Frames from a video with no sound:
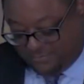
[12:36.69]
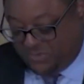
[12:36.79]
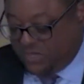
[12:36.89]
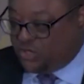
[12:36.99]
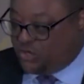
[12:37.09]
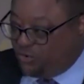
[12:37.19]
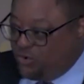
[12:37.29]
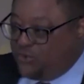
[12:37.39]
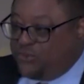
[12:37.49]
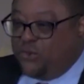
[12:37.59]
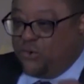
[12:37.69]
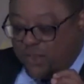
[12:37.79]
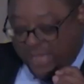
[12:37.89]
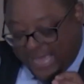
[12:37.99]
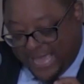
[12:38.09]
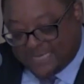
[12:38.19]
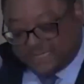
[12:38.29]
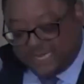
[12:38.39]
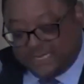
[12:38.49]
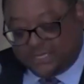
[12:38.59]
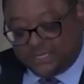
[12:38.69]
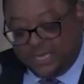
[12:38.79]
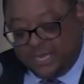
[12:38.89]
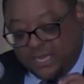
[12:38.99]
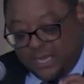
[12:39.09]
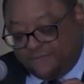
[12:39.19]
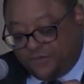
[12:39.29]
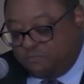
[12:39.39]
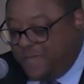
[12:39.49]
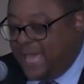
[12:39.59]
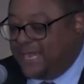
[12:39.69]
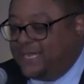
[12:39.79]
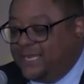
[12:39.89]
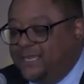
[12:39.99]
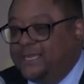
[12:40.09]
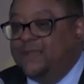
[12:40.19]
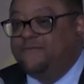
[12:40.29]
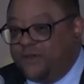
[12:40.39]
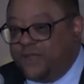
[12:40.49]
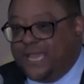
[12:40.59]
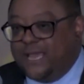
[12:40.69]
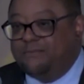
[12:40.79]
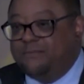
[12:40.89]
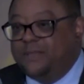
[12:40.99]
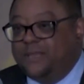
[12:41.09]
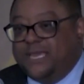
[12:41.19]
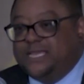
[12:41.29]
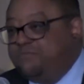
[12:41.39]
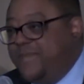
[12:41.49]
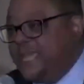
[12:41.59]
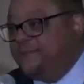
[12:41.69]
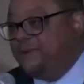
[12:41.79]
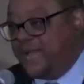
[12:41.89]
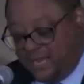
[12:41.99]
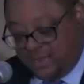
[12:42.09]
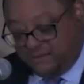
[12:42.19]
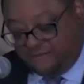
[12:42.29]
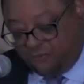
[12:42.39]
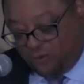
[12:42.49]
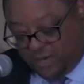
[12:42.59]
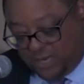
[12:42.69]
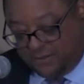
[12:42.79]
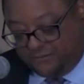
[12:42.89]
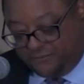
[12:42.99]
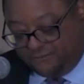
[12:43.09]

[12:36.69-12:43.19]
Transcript: The truth or essence of humanity for him is made by love for love.